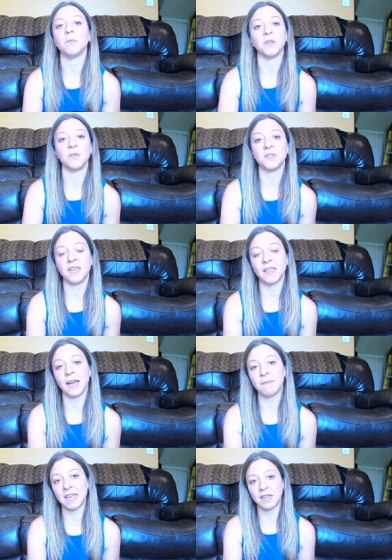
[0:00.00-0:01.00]
when you see
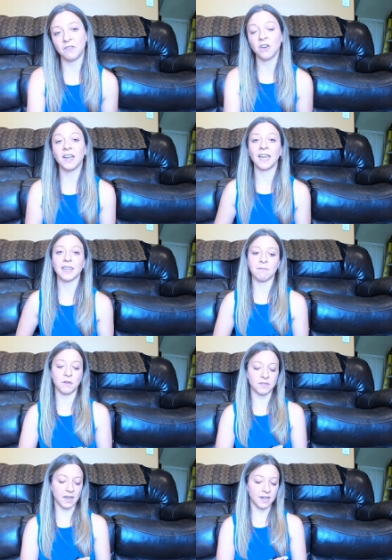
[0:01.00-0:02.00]
that behavior and get them
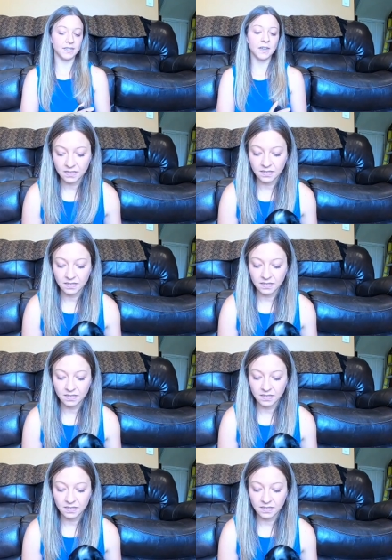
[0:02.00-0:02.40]
outside.